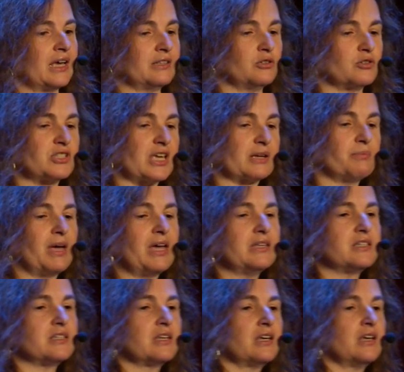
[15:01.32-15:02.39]
and you
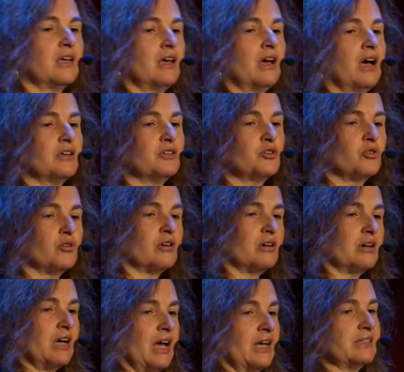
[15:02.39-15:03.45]
segment uh, your